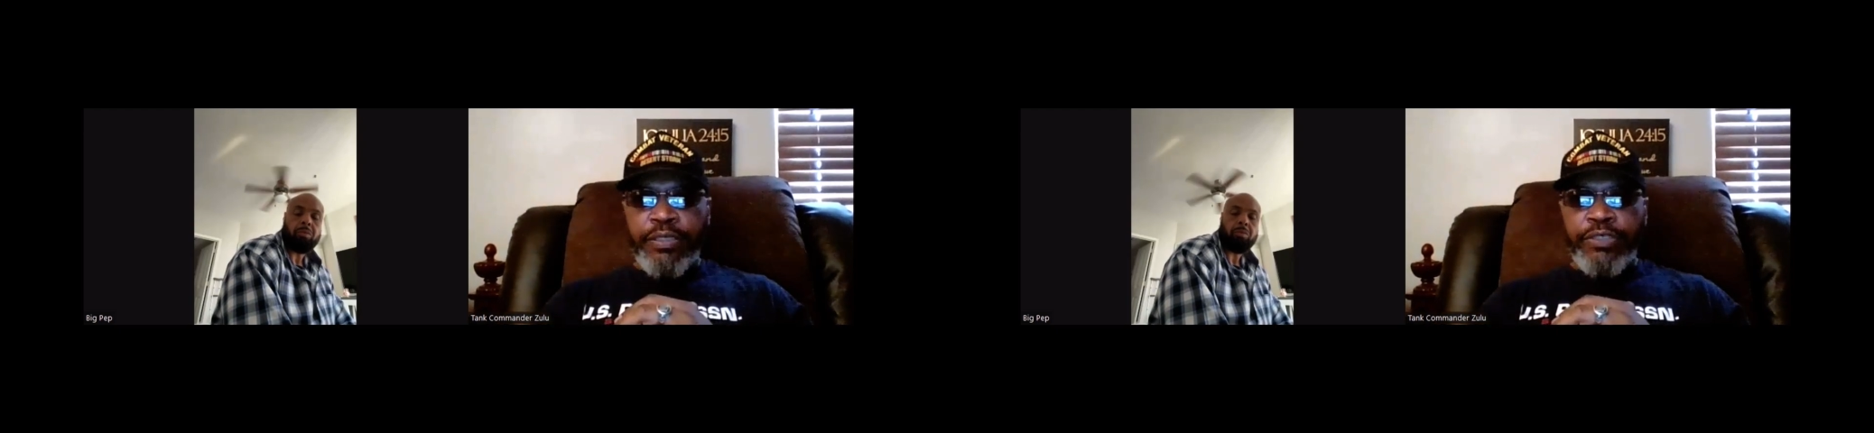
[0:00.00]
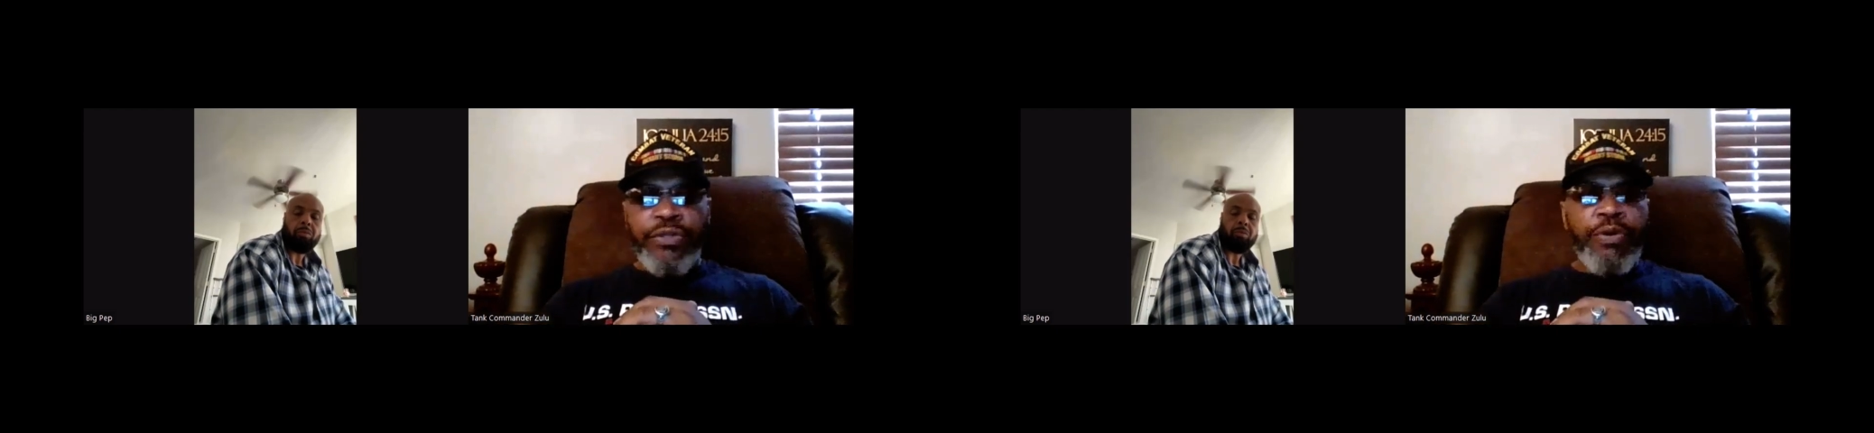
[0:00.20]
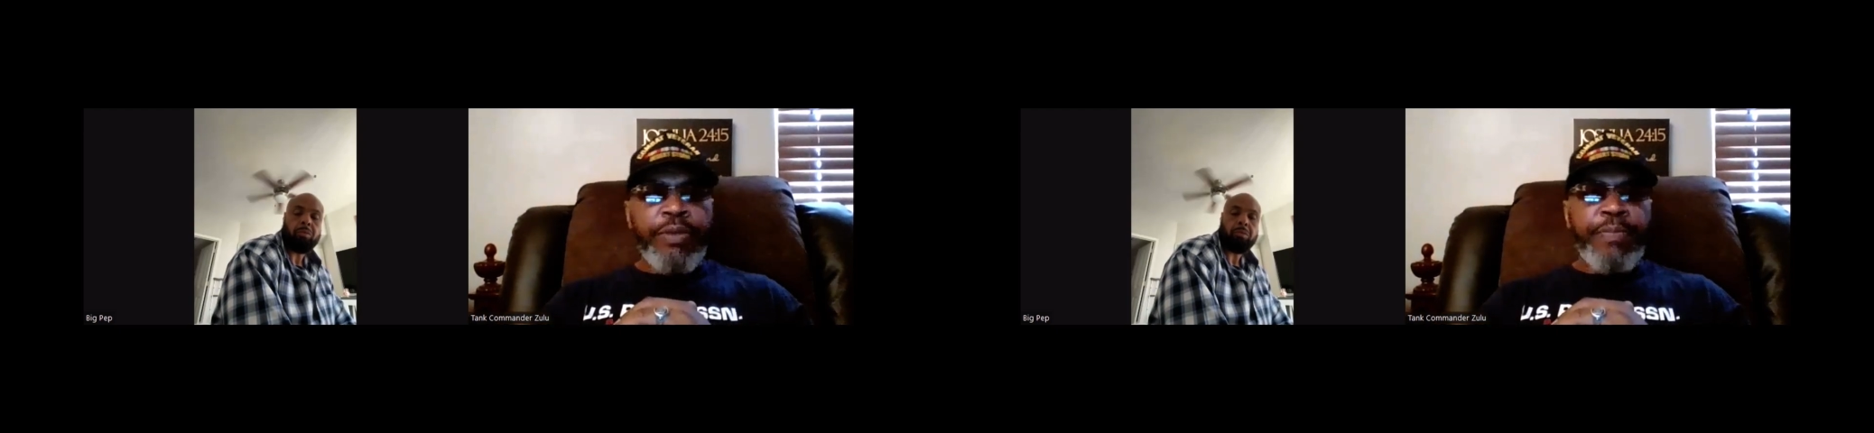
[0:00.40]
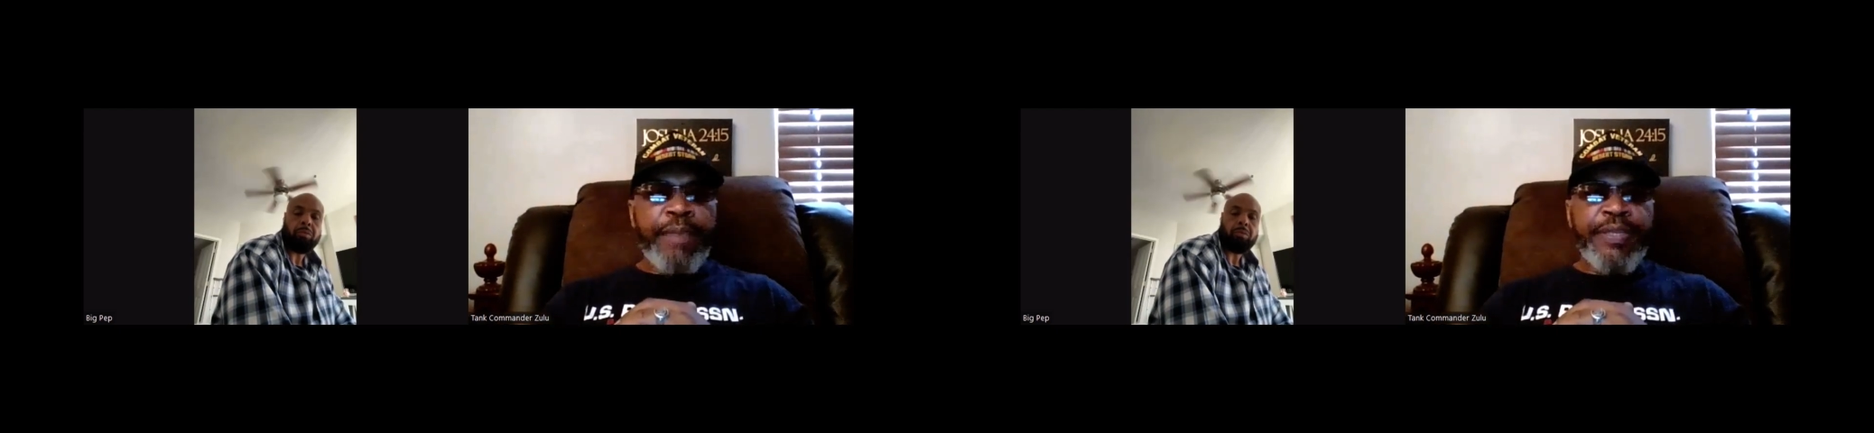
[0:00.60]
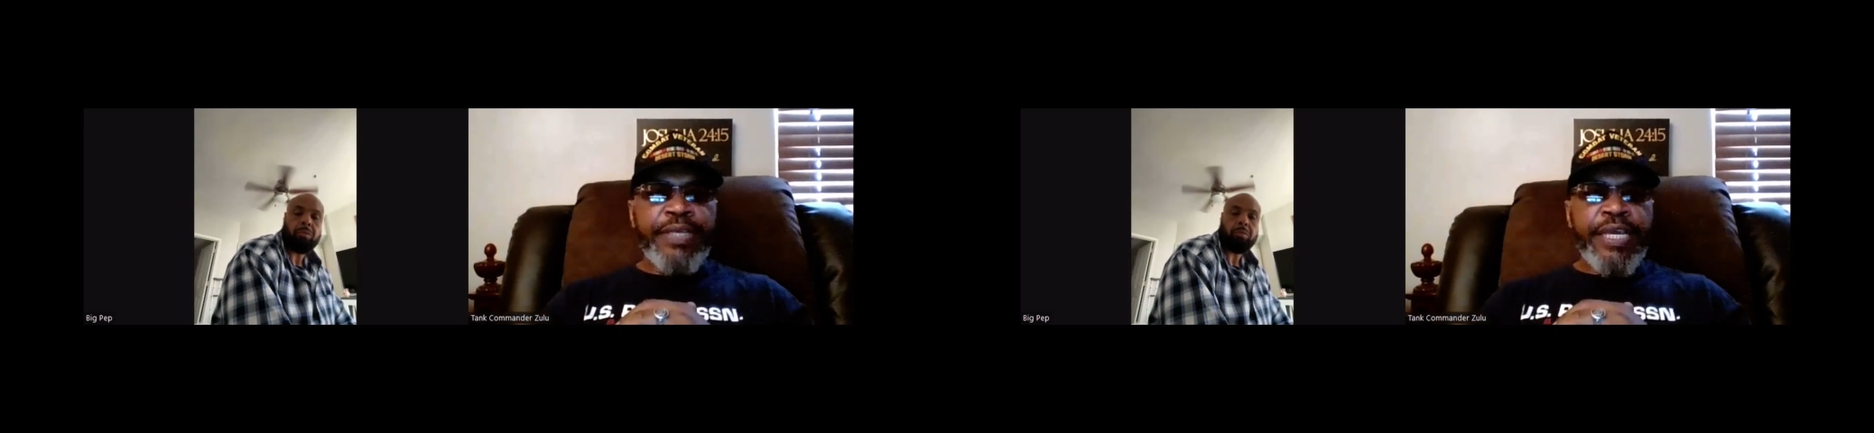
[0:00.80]
because
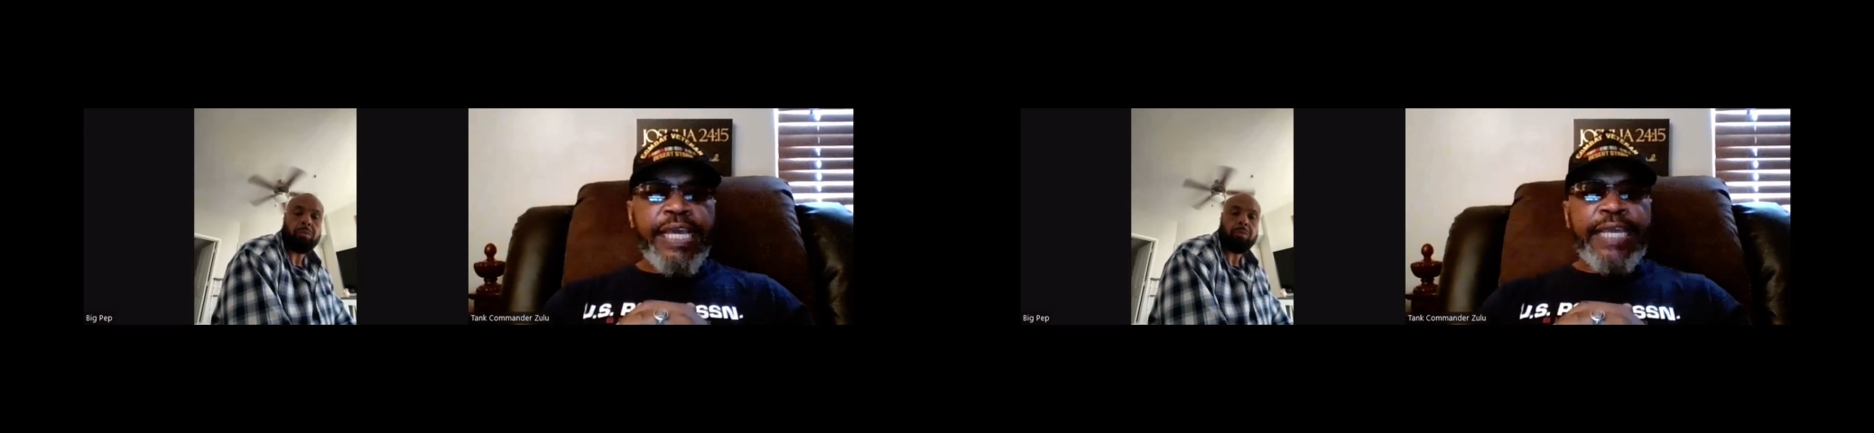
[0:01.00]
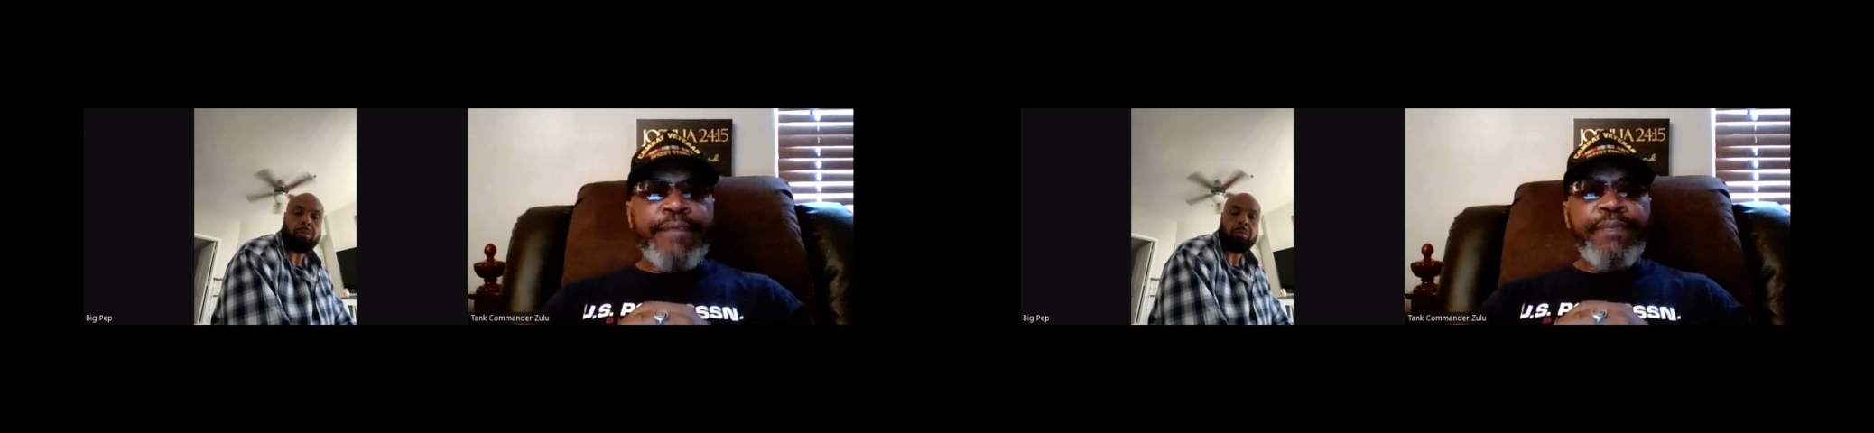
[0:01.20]
it